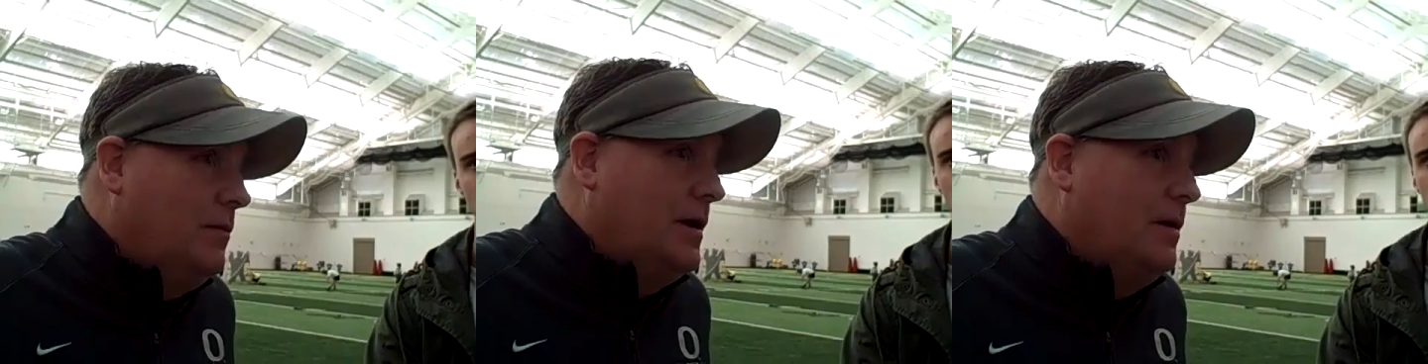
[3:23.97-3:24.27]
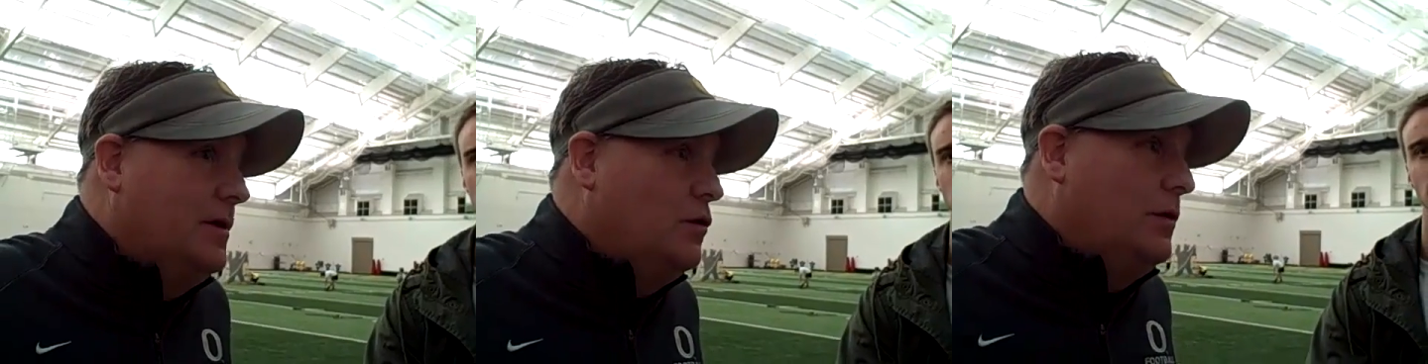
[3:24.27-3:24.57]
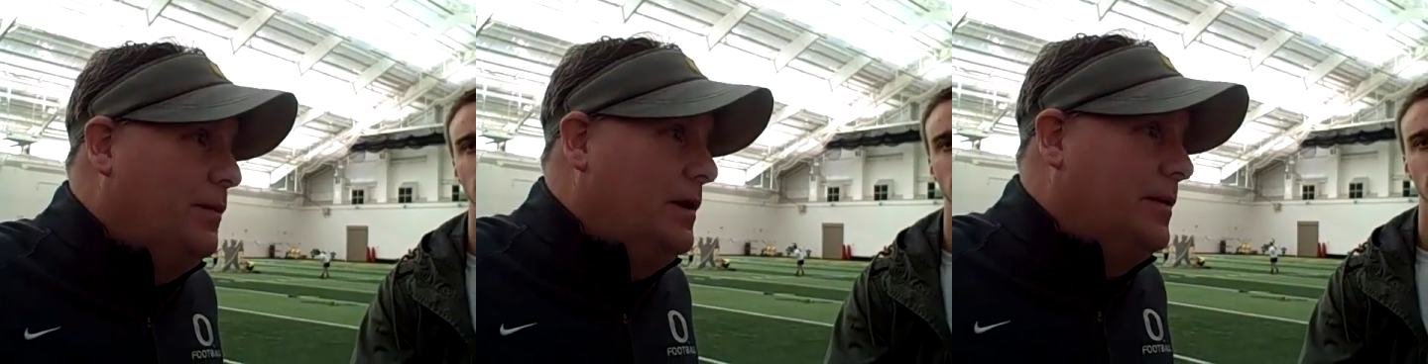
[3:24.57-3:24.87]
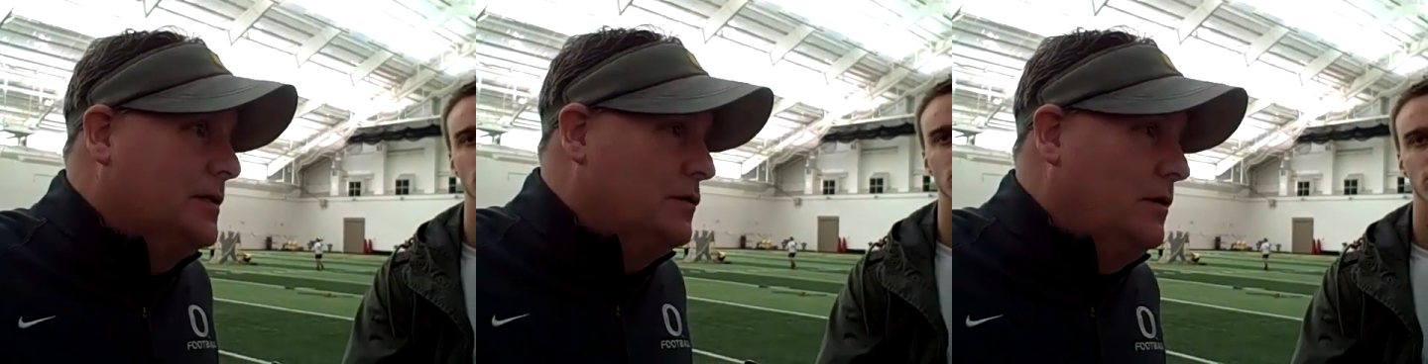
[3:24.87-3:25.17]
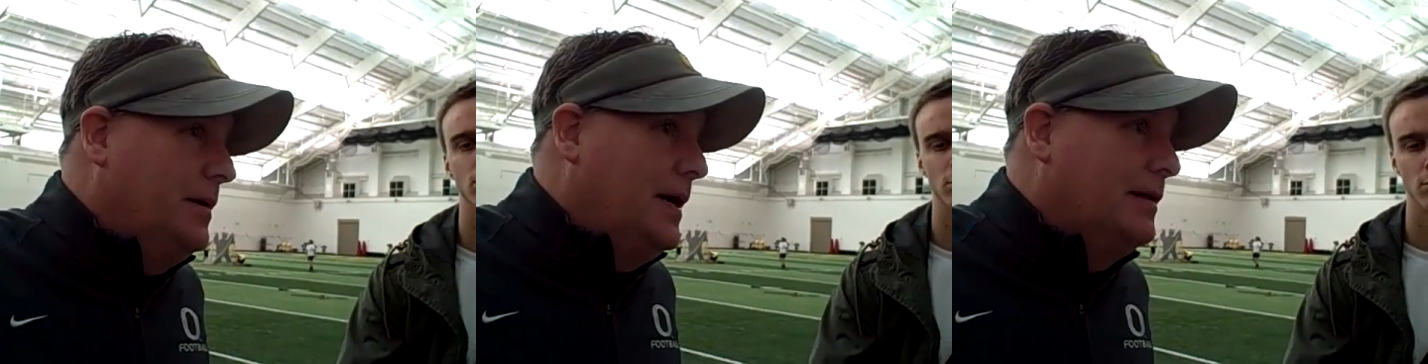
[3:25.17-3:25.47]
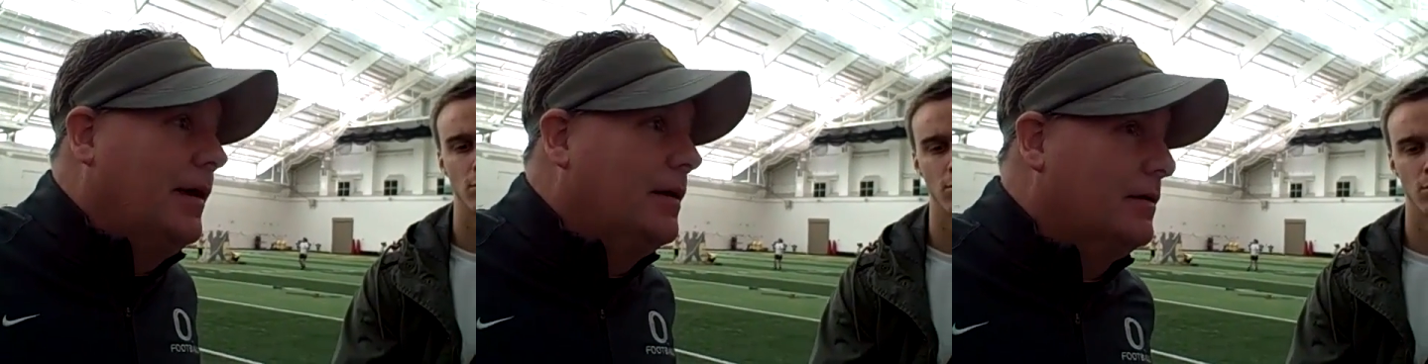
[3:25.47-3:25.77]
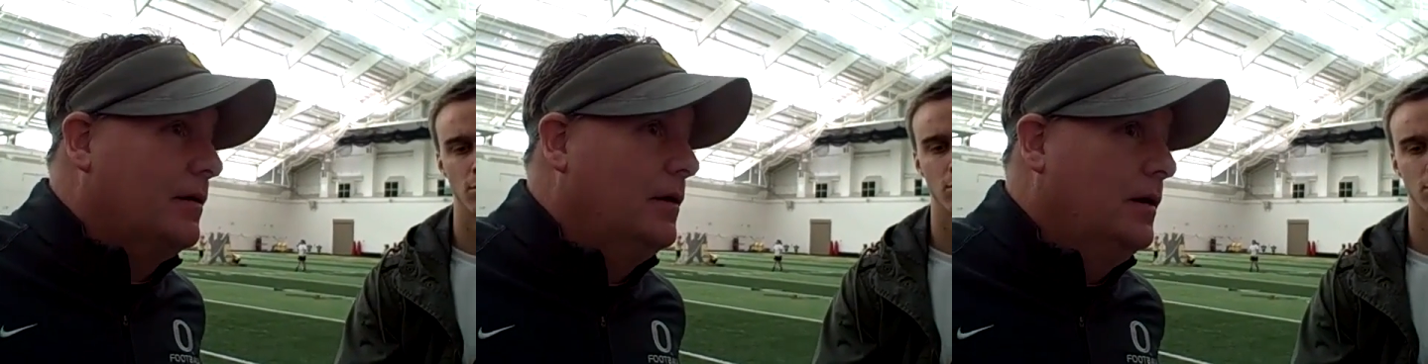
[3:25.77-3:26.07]
No matter how much you complain about it, it's still going to be a hot day
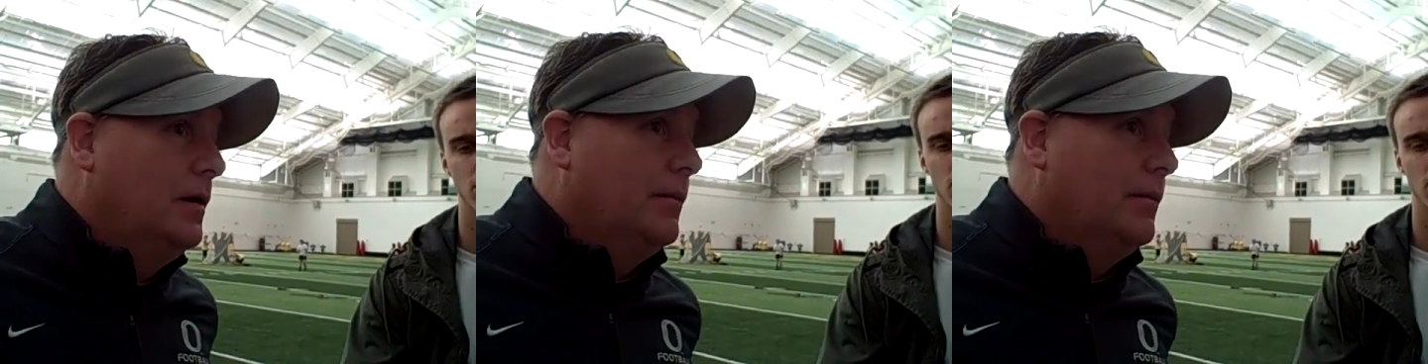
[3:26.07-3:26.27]
out there.